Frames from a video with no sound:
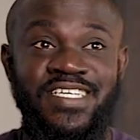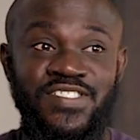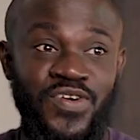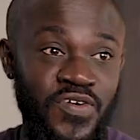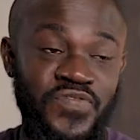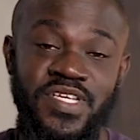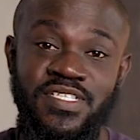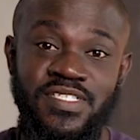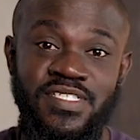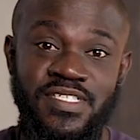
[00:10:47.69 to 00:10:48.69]
your
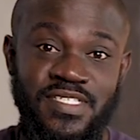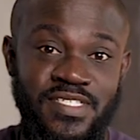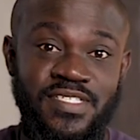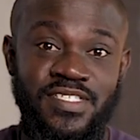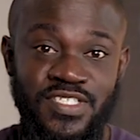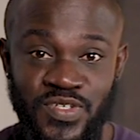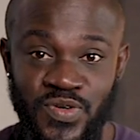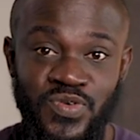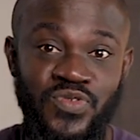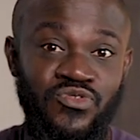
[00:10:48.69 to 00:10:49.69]
confidence is, you
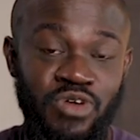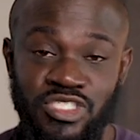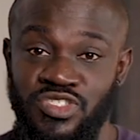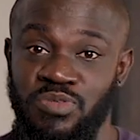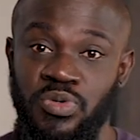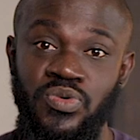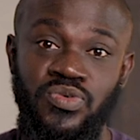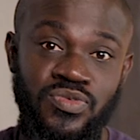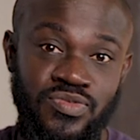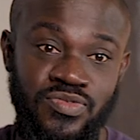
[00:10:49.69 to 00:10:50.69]
know, questionable
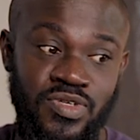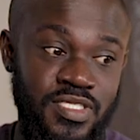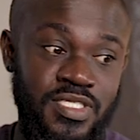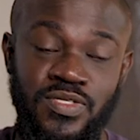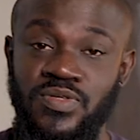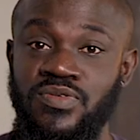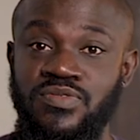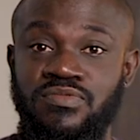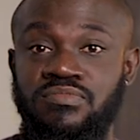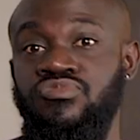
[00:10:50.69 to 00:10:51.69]
until
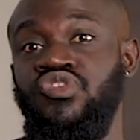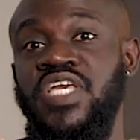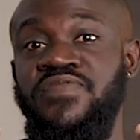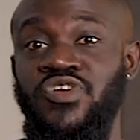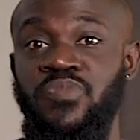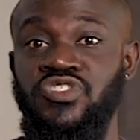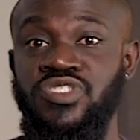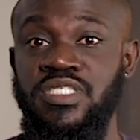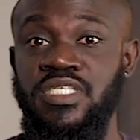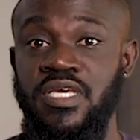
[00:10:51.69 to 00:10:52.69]
you're given the
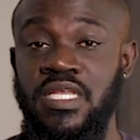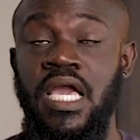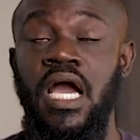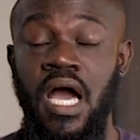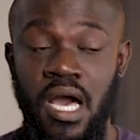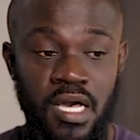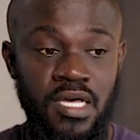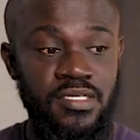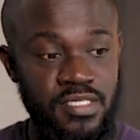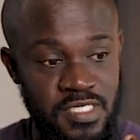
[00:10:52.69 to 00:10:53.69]
opportunity and you're like,
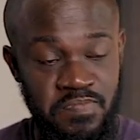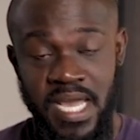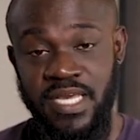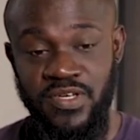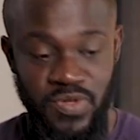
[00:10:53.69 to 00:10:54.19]
ah, it's back.